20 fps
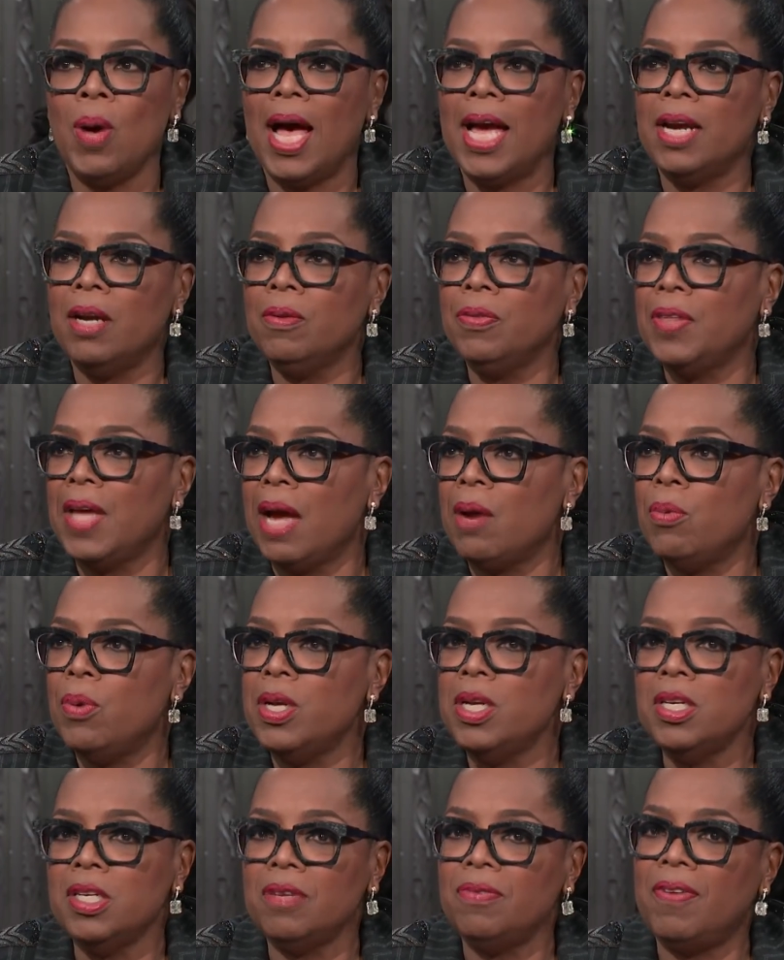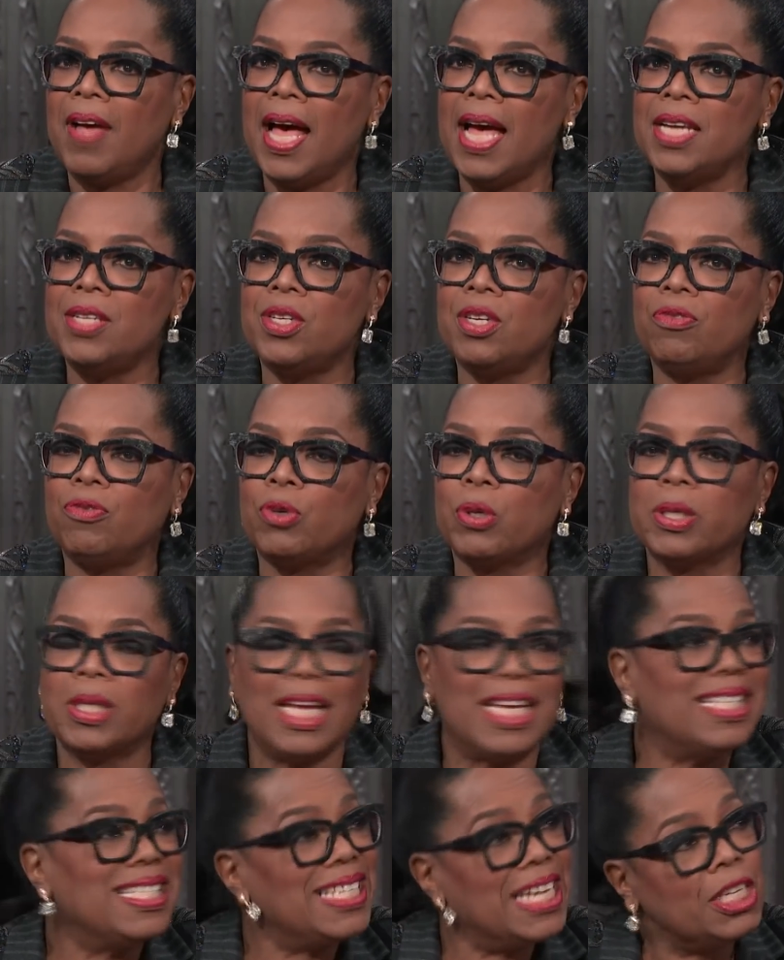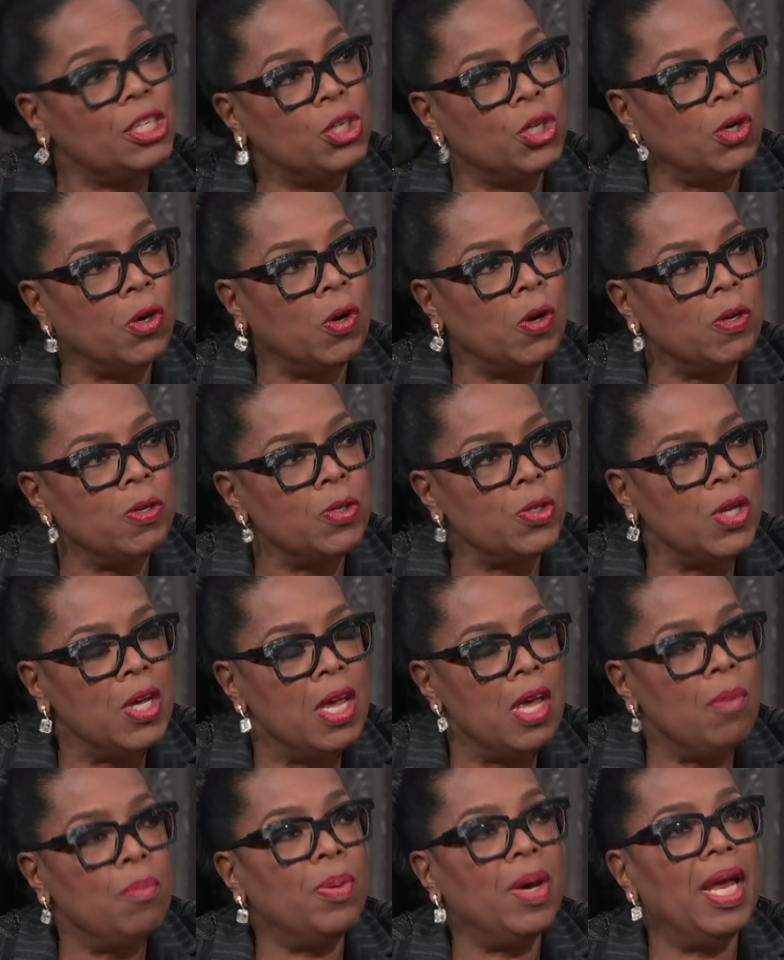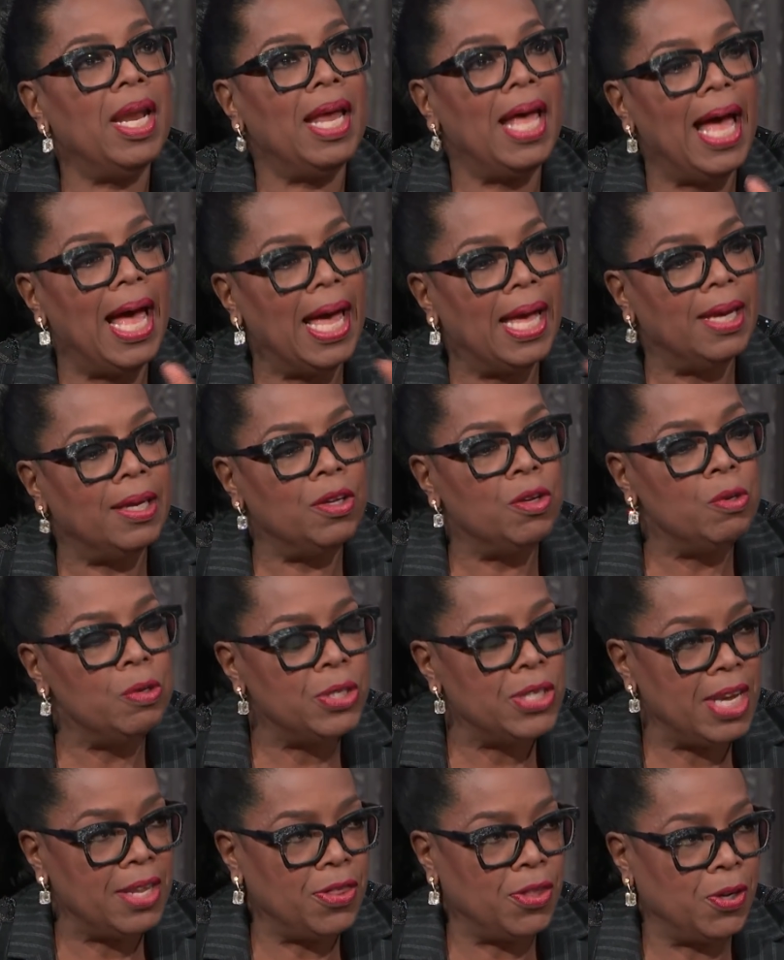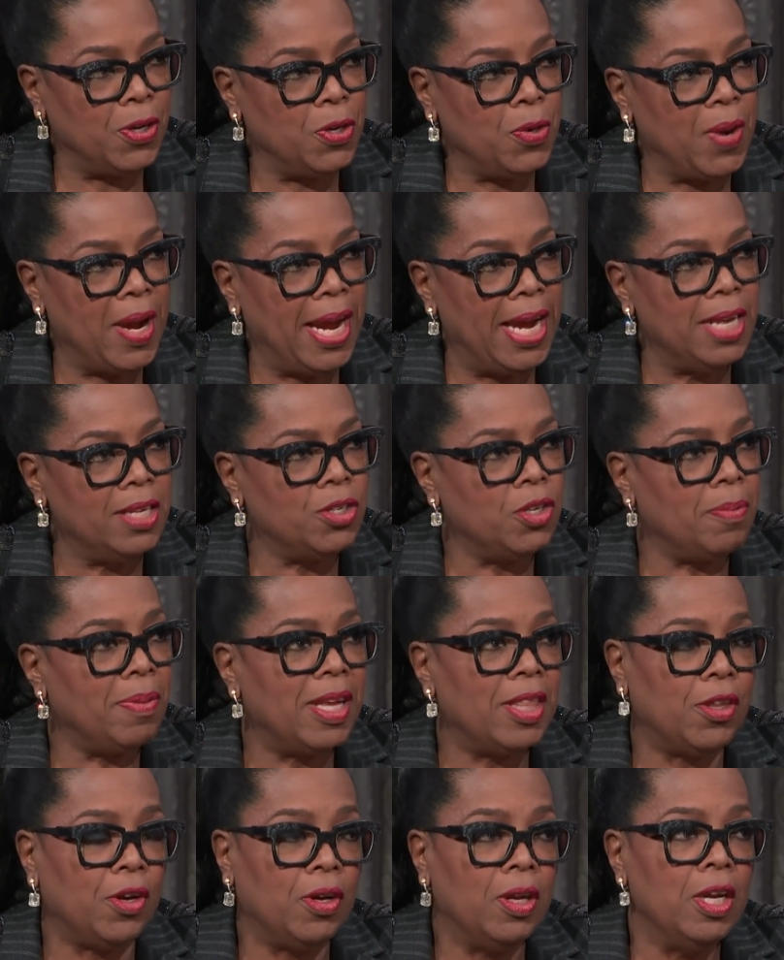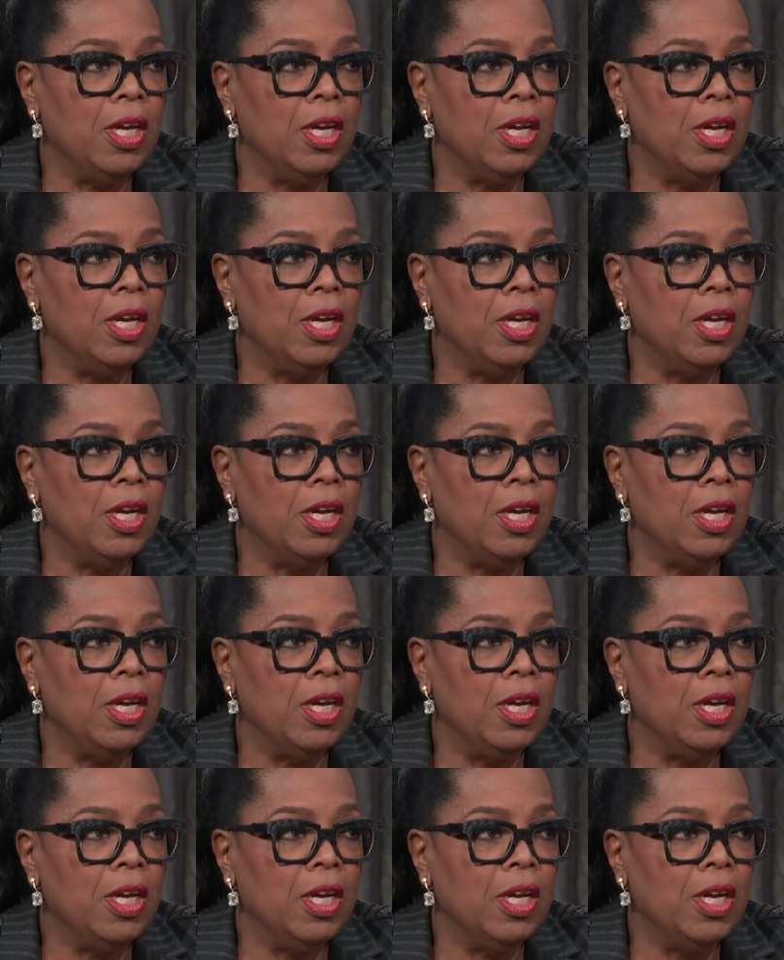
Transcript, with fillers: I don't. I wouldn't advise it for like six-year-olds, mm-hmm. but you said third grade, so Seven, by third,